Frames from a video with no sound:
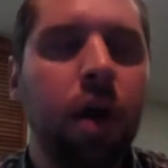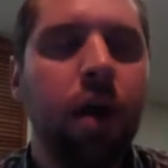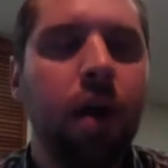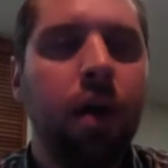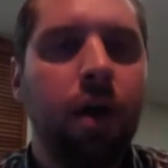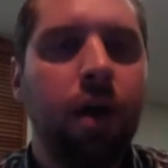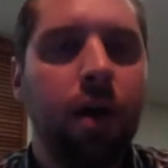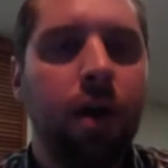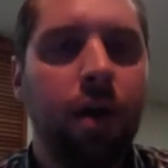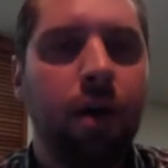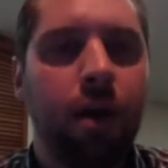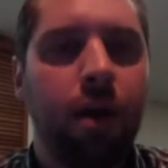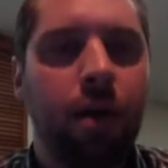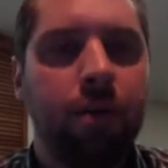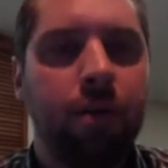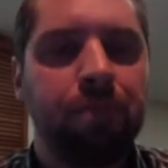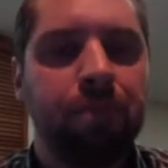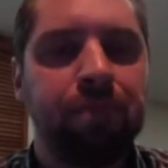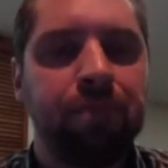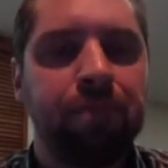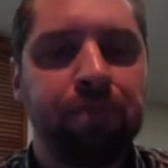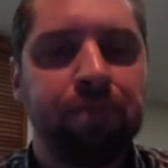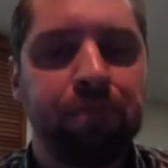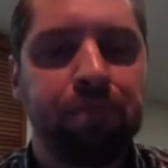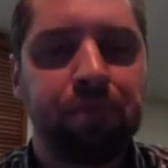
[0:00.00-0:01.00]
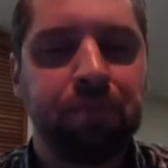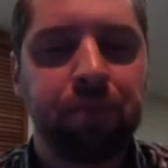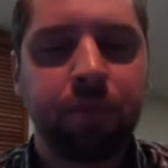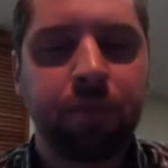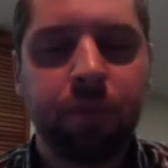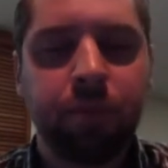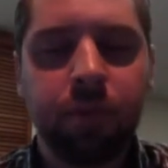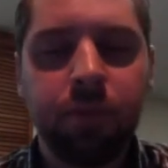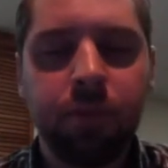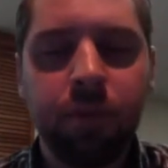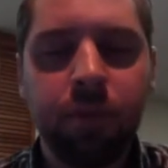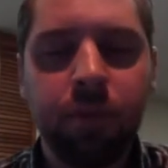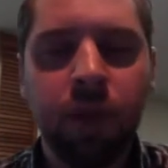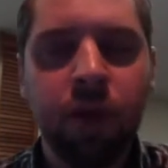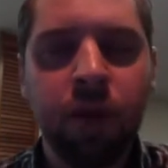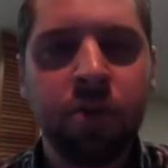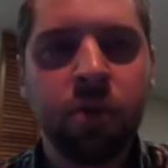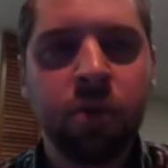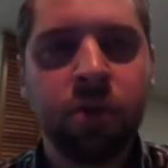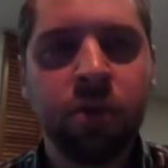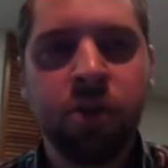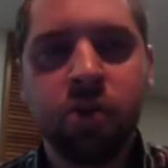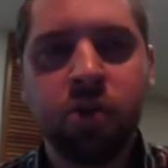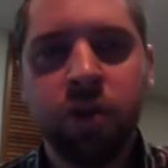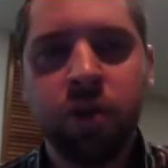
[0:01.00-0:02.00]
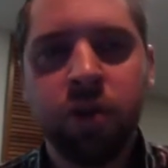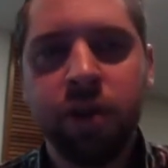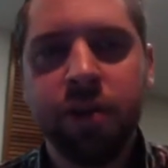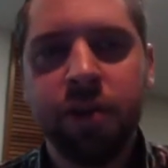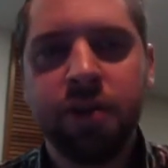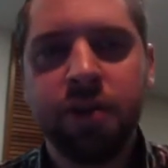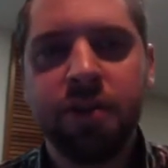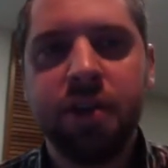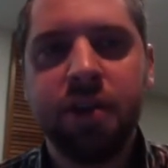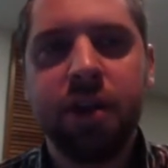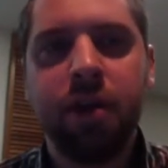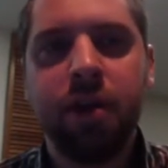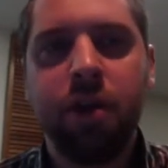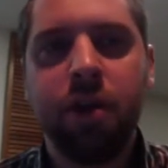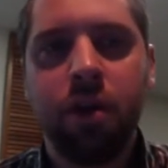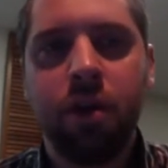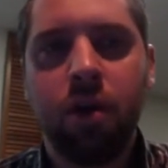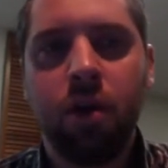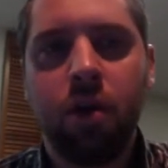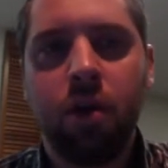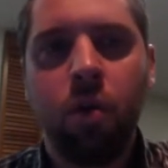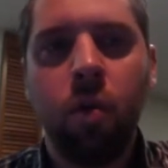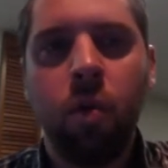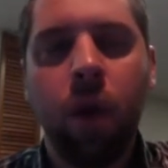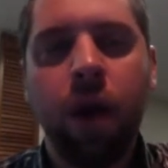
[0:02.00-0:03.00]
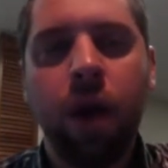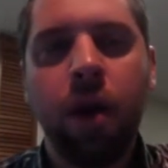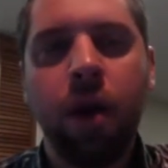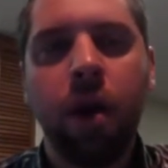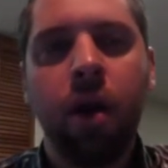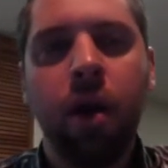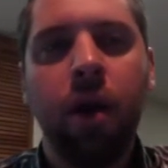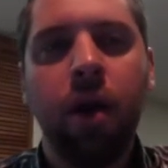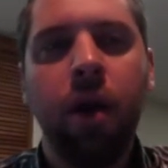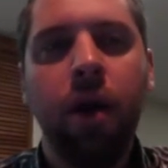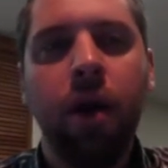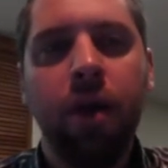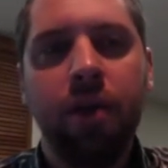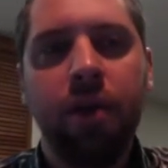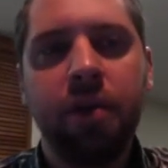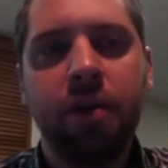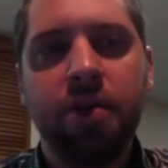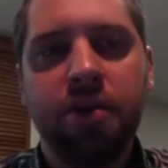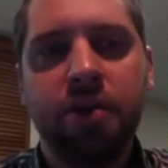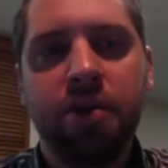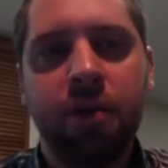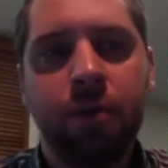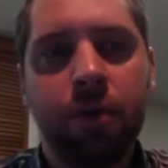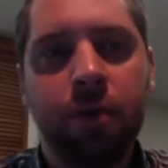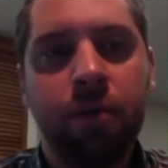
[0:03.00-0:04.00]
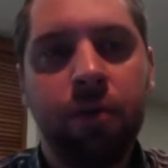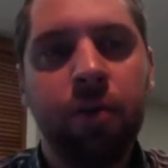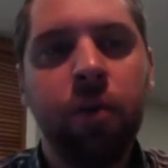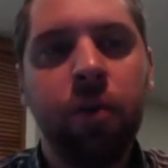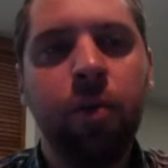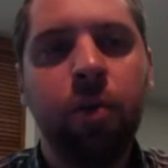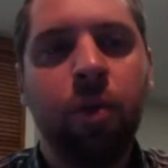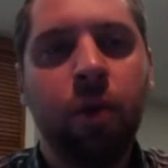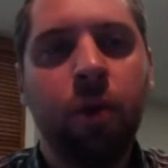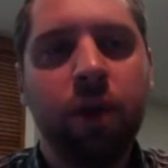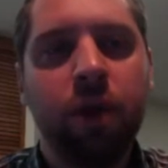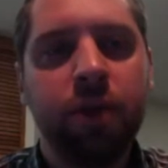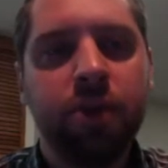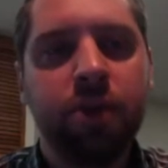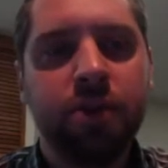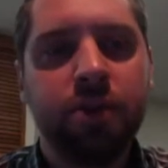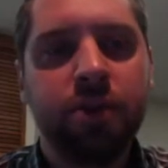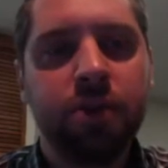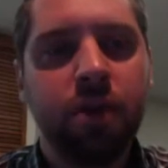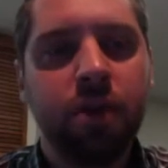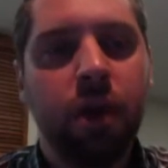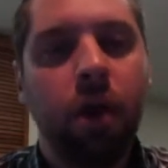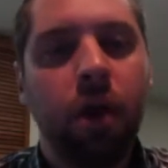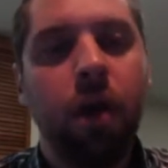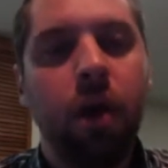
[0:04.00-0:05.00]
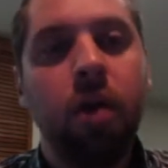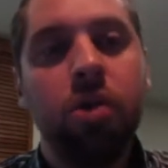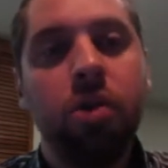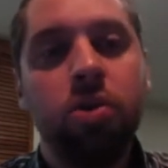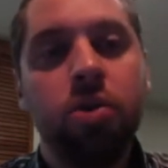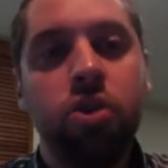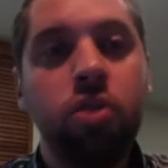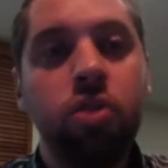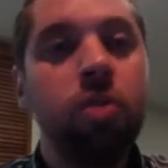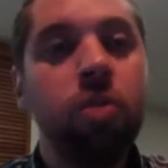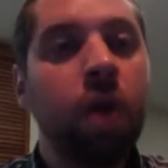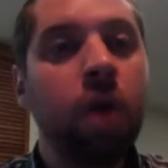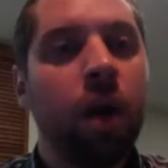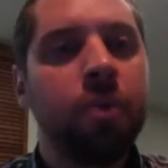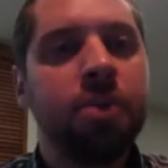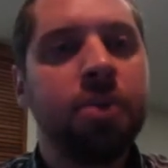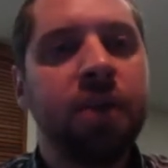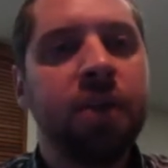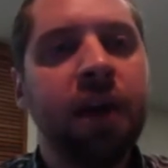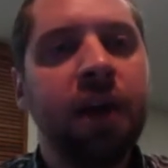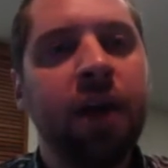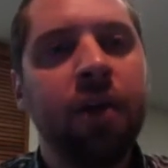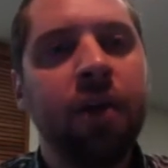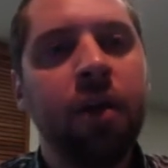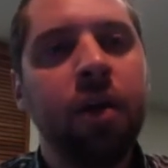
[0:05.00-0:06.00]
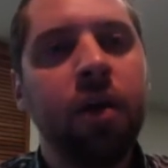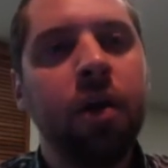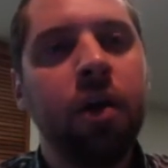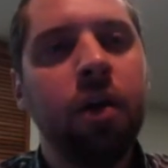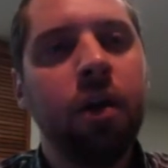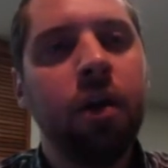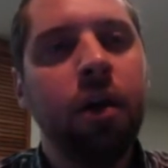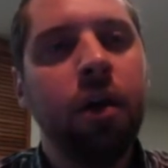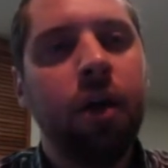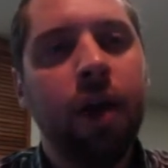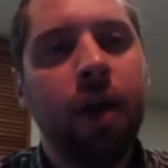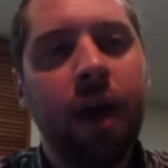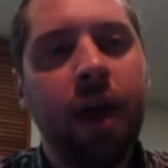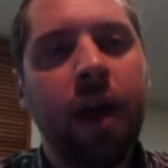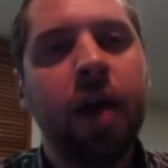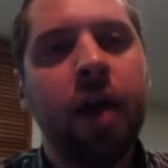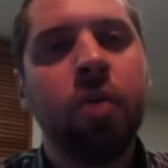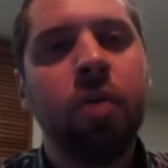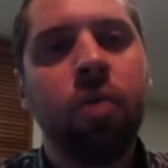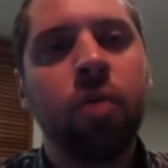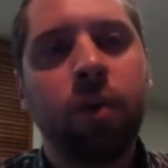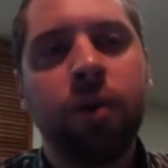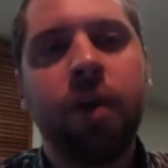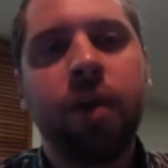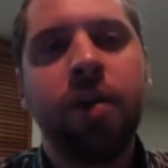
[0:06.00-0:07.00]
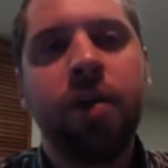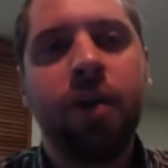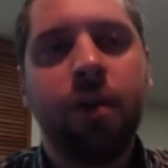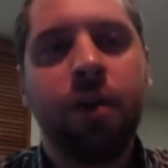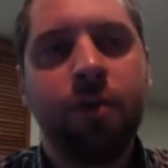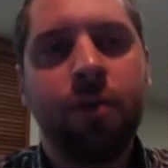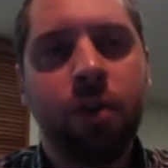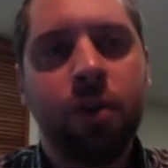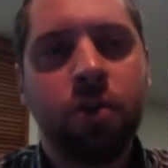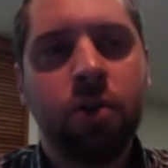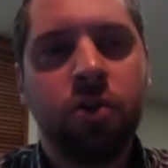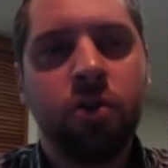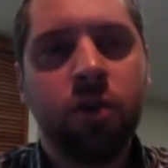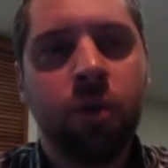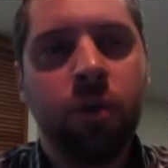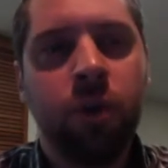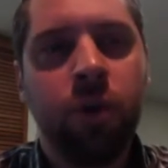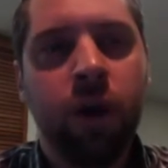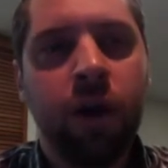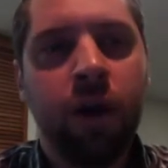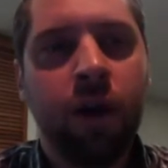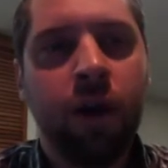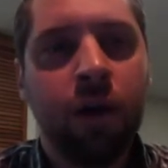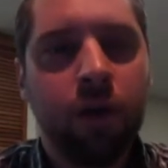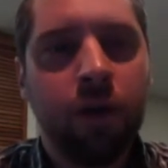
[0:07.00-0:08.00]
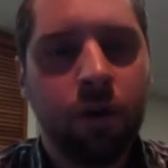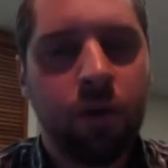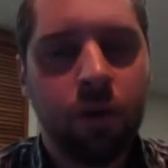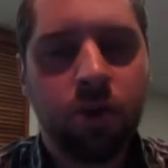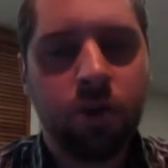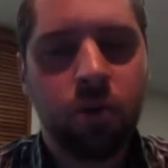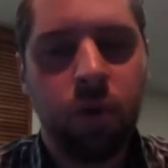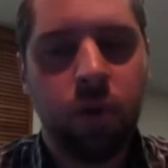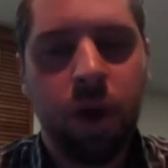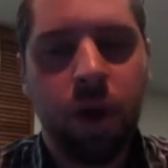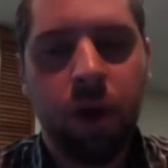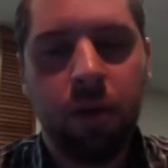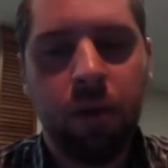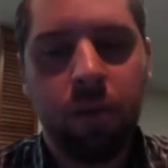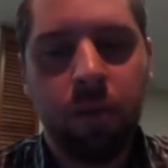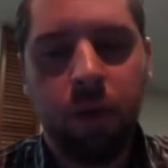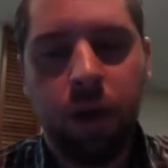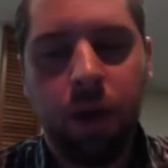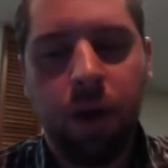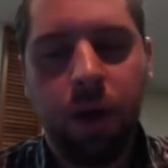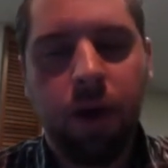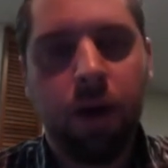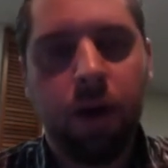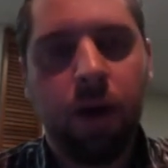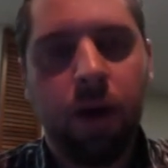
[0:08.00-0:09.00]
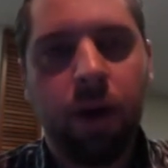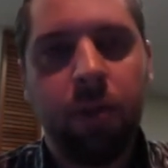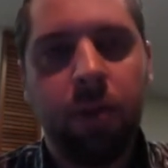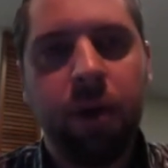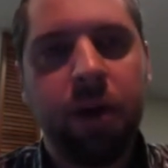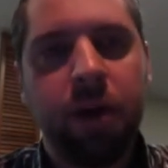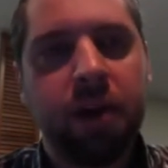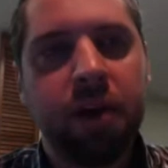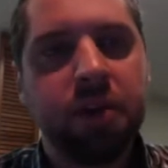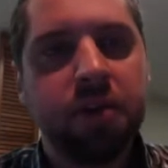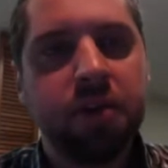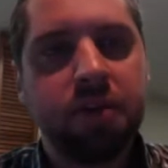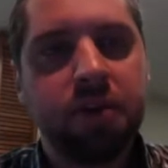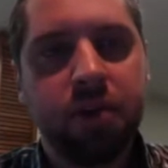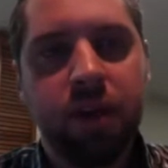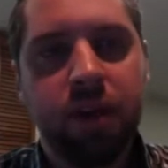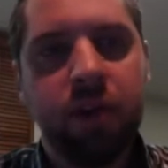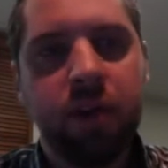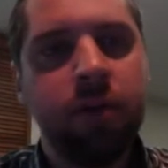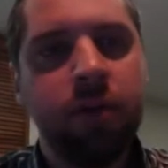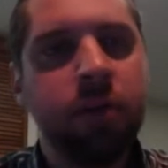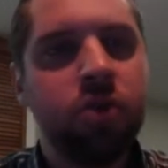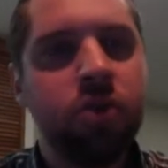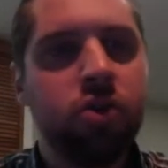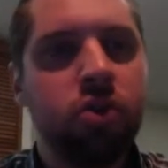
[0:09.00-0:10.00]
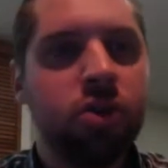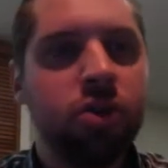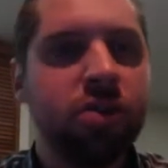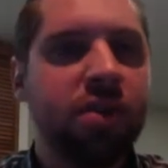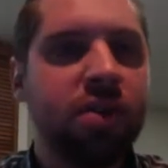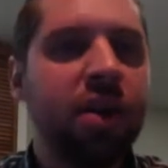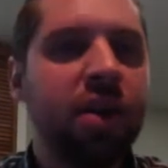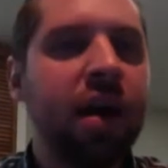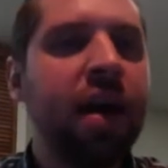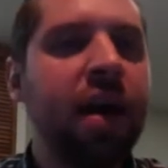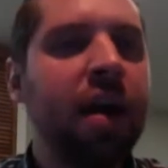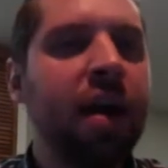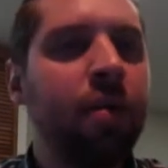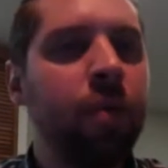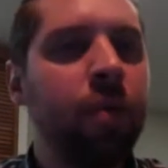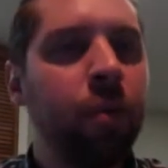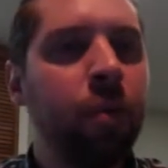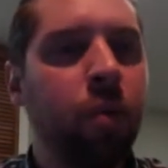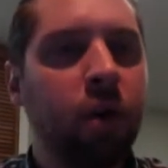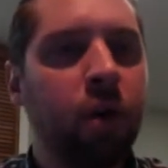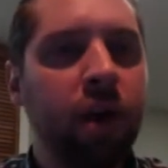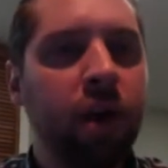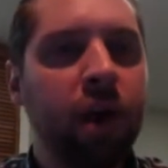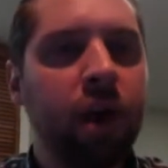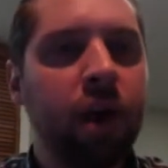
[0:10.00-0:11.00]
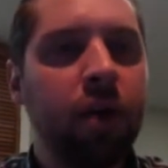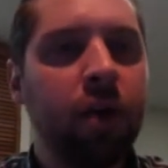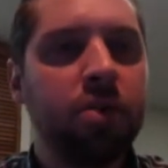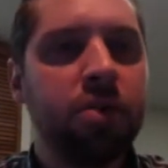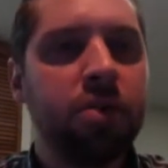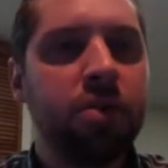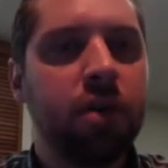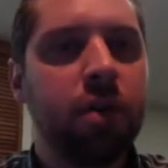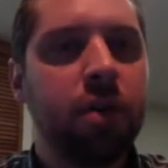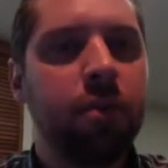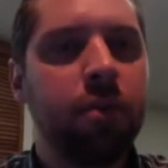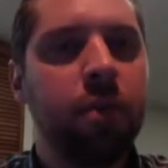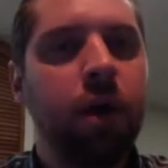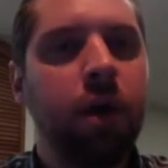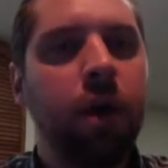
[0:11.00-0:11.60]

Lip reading: So it's interesting to see, where these different viewpoints do come together and where they diverge from one another as well. All right, because even just today, I've been pointing out some